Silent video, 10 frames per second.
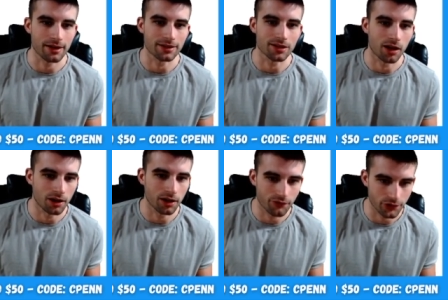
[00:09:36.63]
a
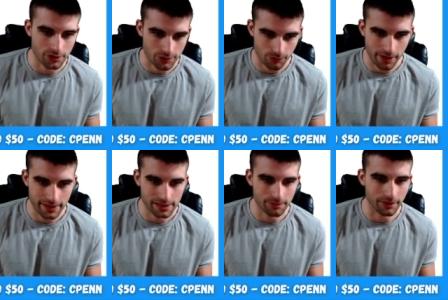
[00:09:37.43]
ton versus
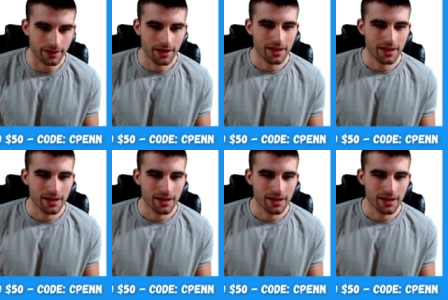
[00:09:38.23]
righties. But